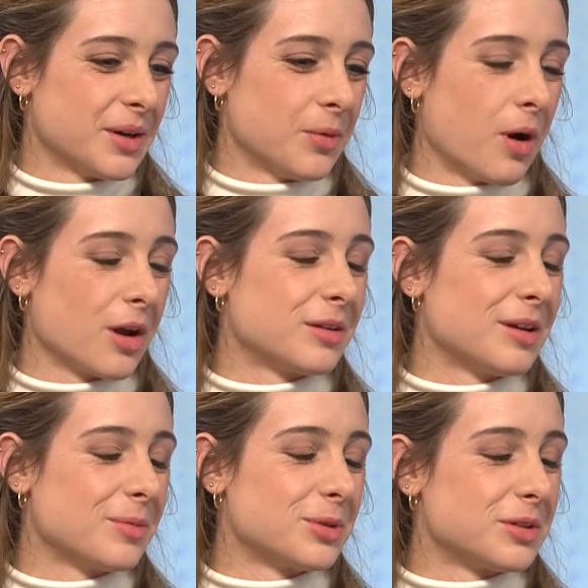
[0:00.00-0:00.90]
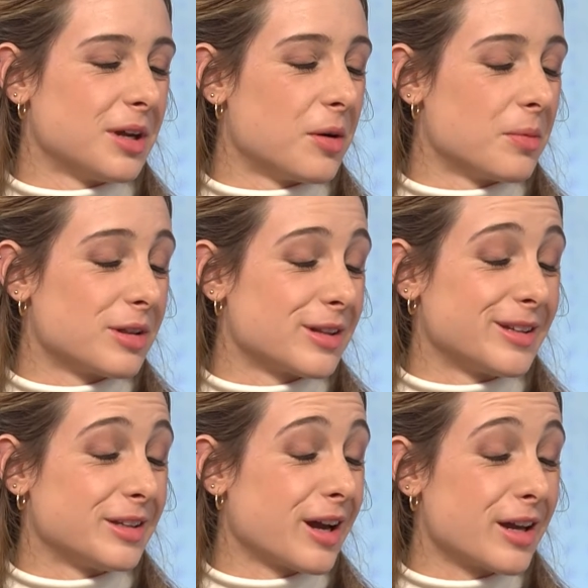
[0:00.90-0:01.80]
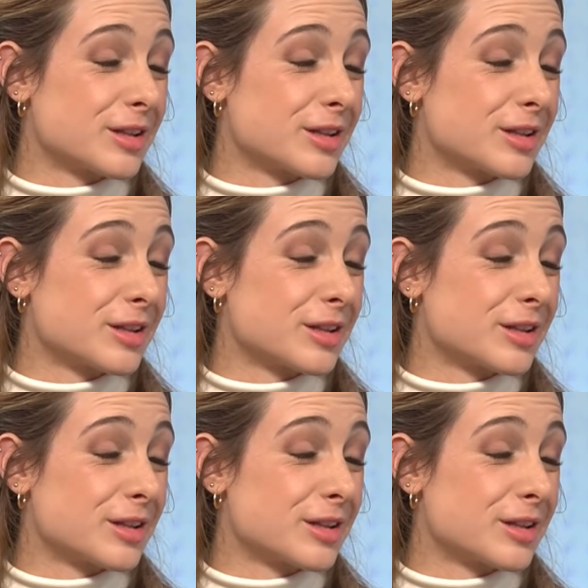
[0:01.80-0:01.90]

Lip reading: want him to tell me that Itay